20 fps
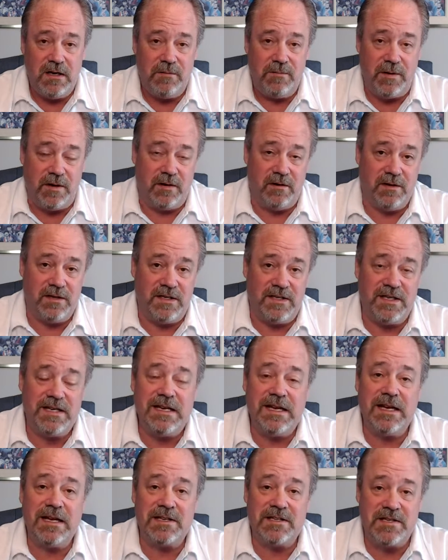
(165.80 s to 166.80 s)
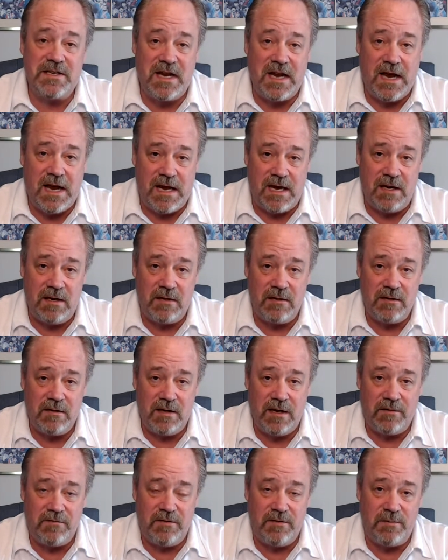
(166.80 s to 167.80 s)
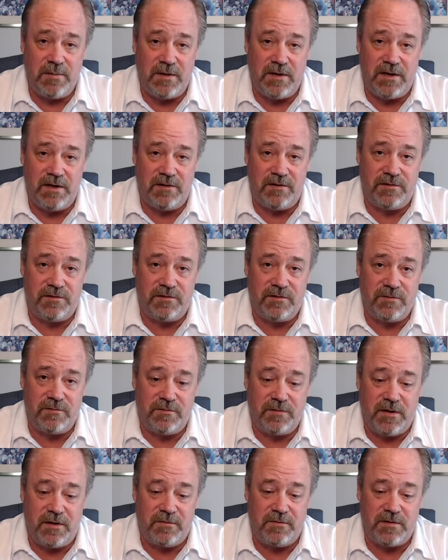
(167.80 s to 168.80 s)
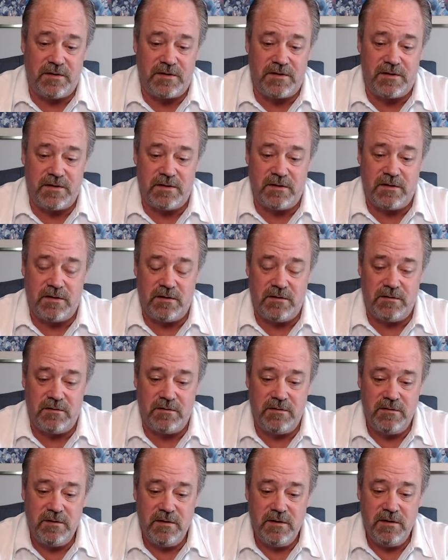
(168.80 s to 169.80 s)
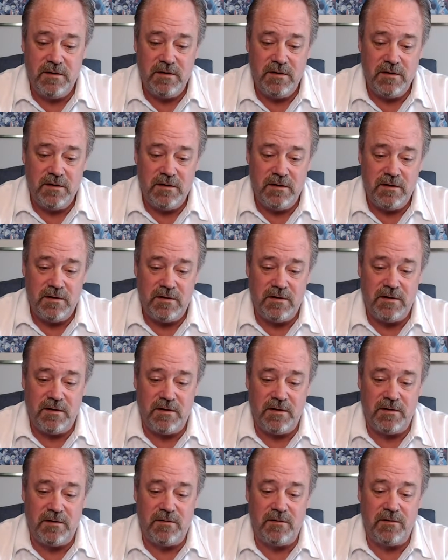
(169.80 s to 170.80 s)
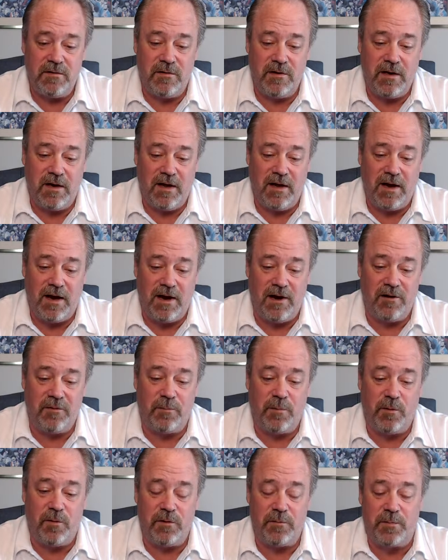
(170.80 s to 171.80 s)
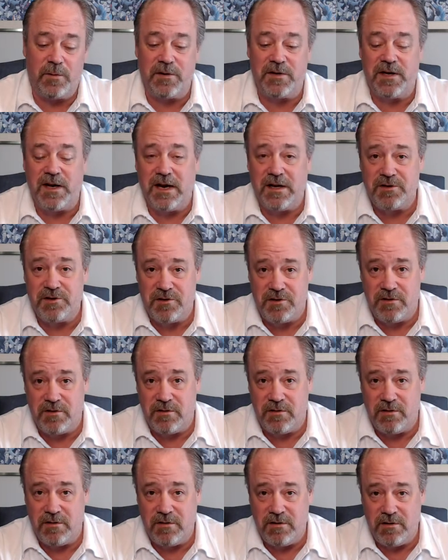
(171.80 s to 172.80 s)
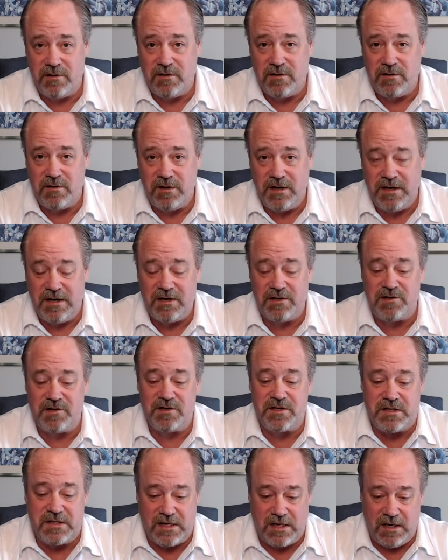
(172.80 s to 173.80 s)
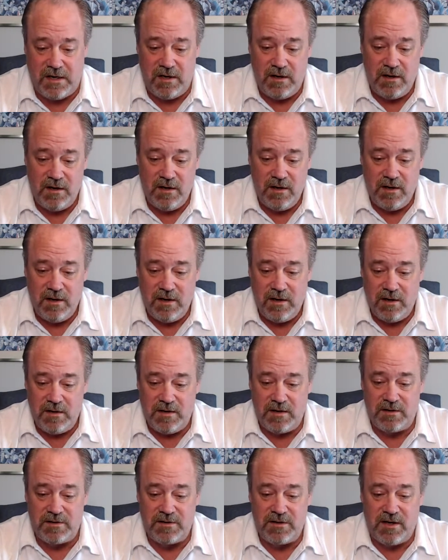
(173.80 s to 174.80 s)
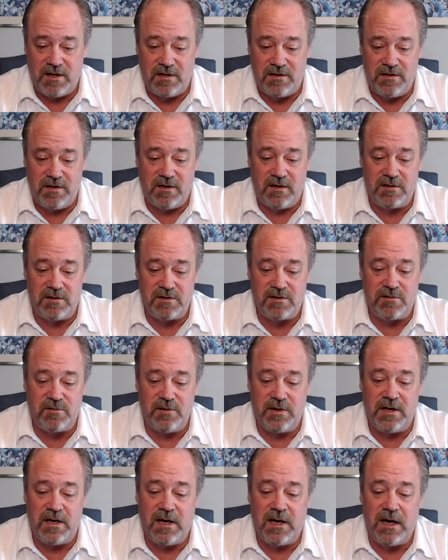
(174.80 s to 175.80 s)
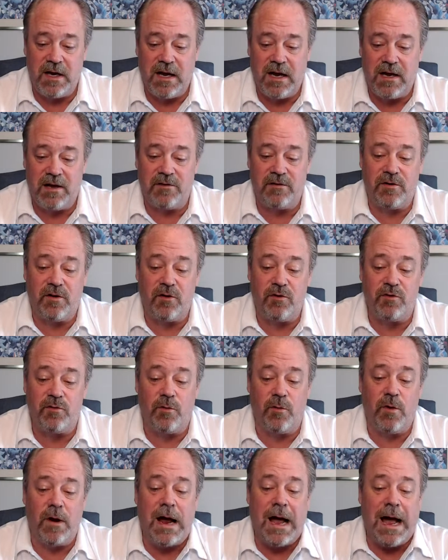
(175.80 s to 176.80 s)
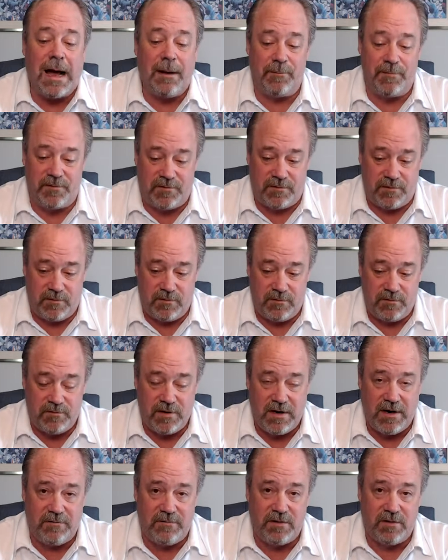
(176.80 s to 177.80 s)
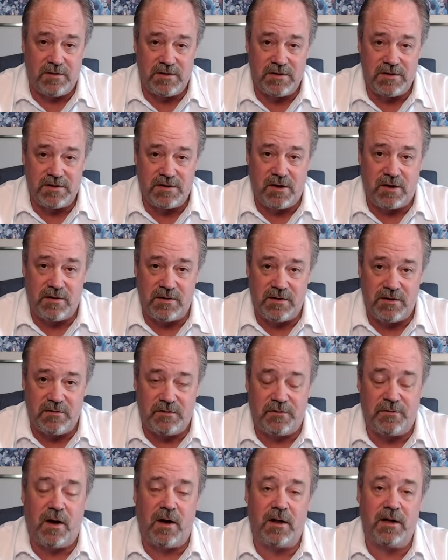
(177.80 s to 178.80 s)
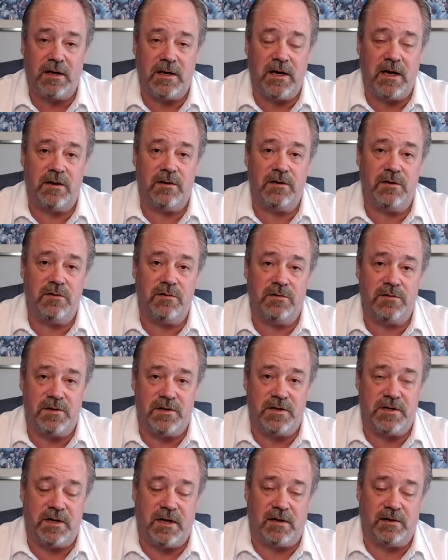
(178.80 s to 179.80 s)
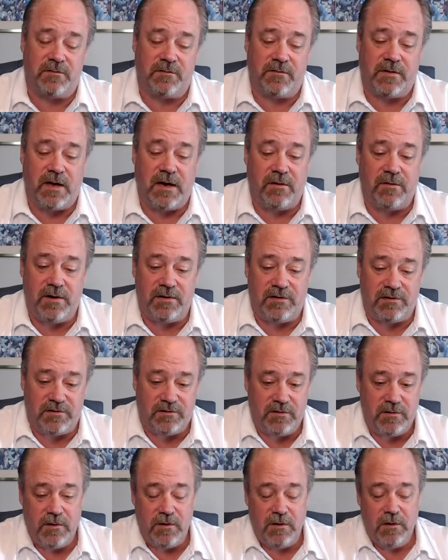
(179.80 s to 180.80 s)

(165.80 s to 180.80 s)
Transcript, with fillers: apparently TSA, everybody's favorite uh, uh, airport protection uh, agency, has said uh, screening has dropped. Travel is starting to fall again due to the Delta virus.